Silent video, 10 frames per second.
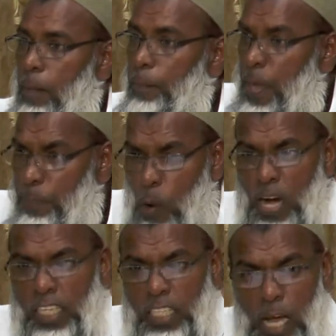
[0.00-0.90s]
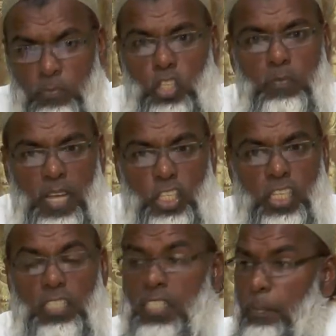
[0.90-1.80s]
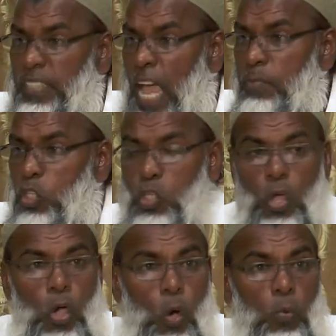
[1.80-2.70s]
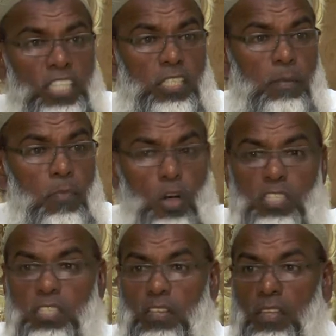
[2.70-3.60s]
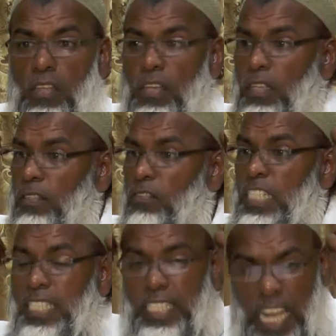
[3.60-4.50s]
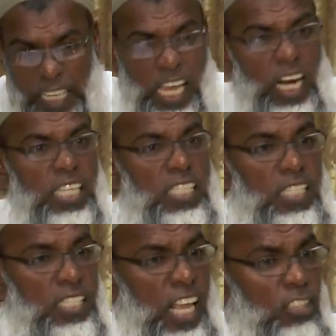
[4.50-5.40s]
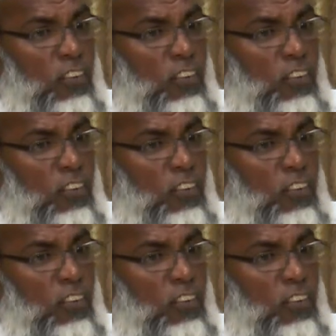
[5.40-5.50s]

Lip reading: People will come to masjid sometimes with the most ridiculous set